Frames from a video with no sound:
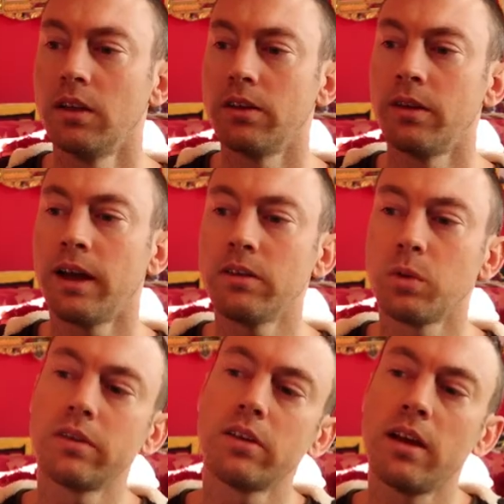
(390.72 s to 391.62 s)
So that's
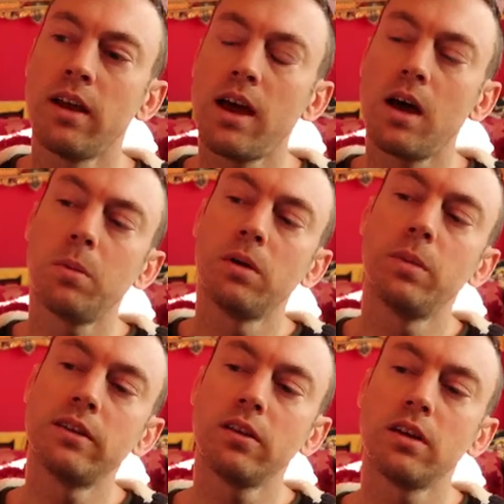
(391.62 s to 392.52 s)
what's going to happen.
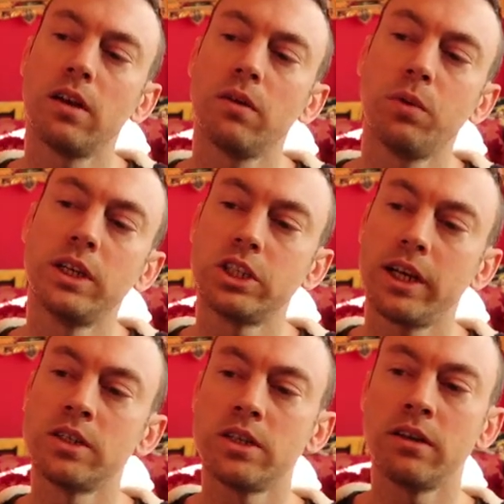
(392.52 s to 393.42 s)
Basically, if we
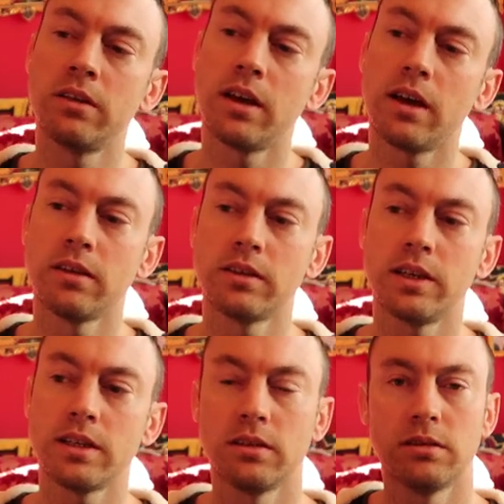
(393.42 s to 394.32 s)
change any of the other
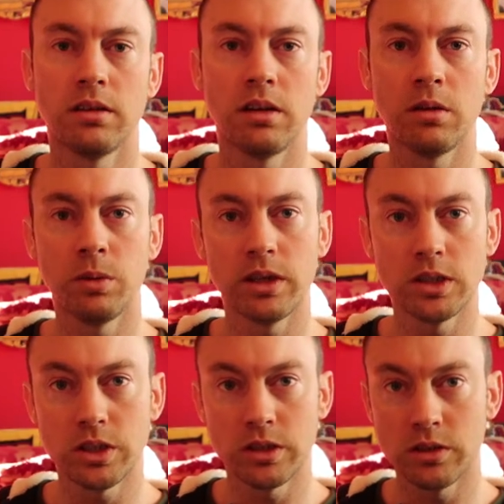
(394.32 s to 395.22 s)
settings and then we
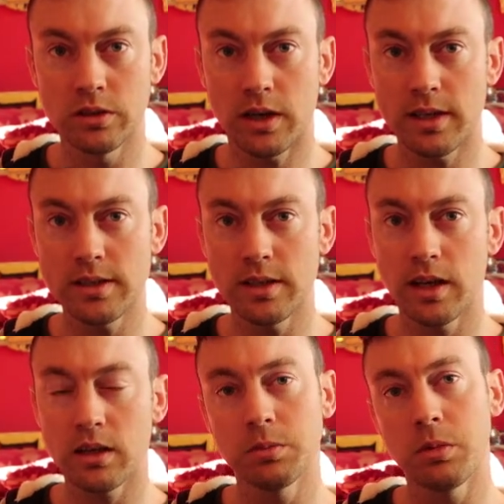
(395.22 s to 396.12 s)
introduce RC
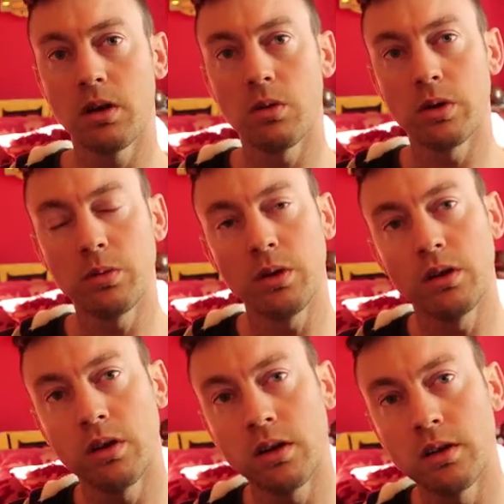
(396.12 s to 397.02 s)
Expo, what we're
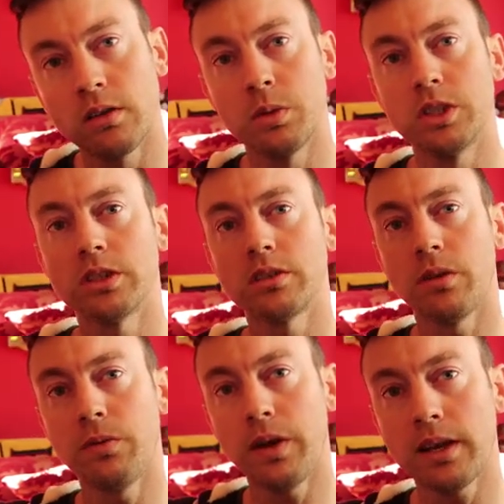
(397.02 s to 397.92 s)
doing is we're just
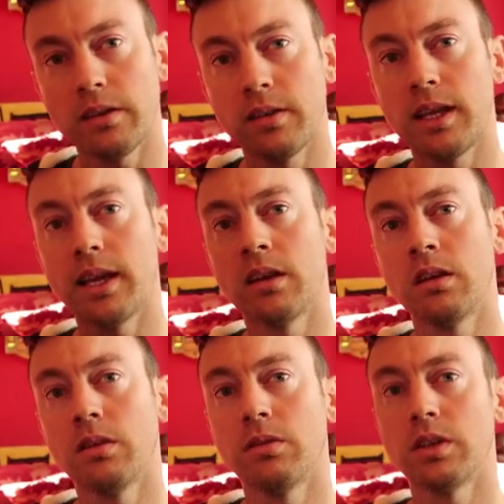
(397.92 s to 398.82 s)
affecting the
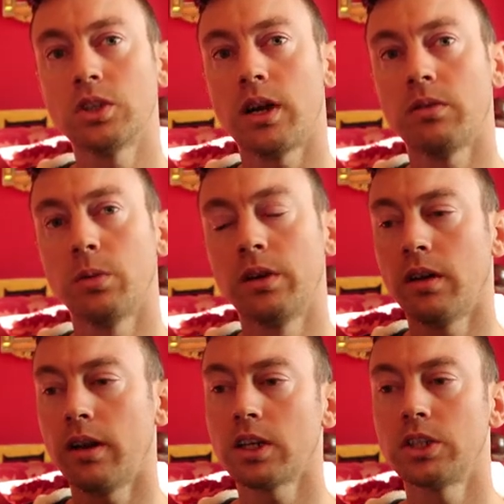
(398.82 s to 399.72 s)
end of the travel. We're
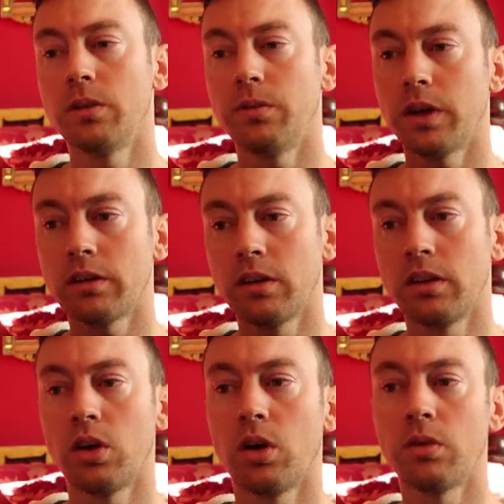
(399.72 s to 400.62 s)
not actually affecting
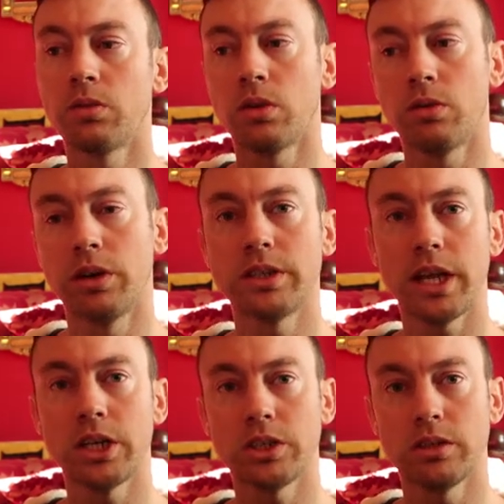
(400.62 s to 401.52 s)
the overall
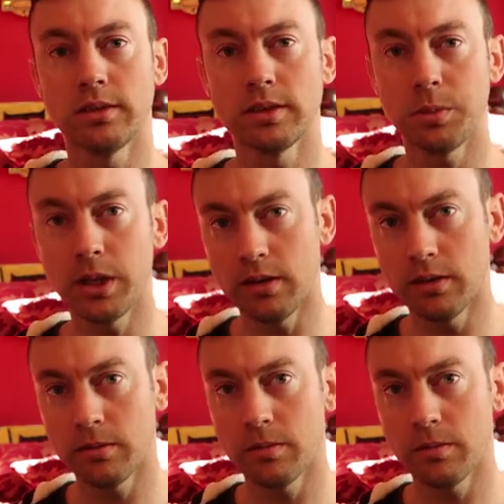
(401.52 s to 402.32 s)
rotational speed.